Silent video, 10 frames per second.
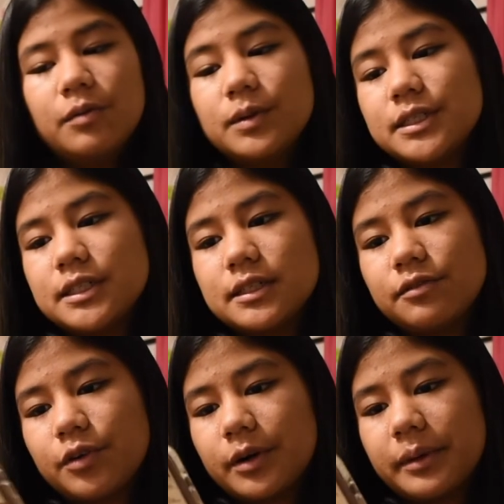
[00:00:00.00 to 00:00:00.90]
which is in
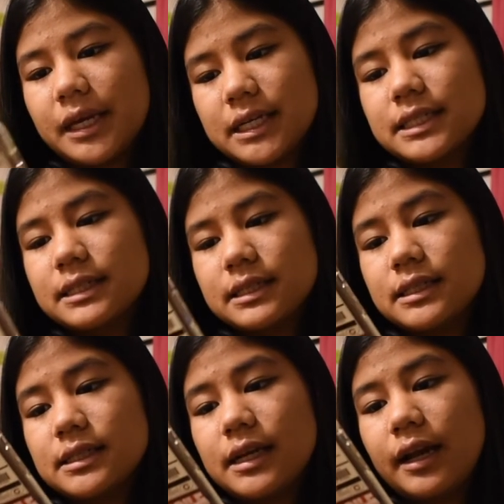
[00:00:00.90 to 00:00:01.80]
4 weeks,
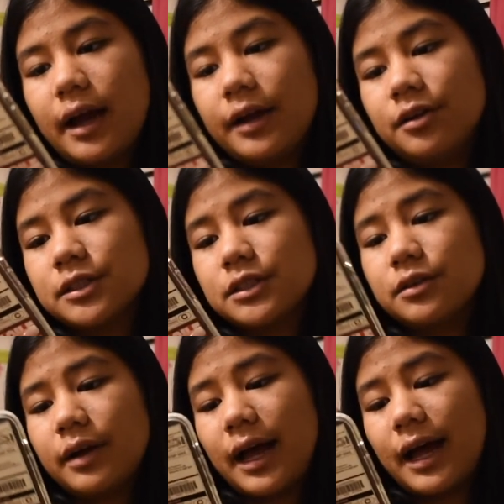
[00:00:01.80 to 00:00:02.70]
and then I
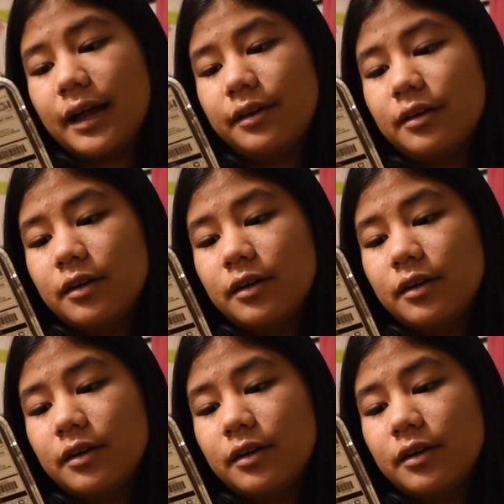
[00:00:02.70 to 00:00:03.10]
also had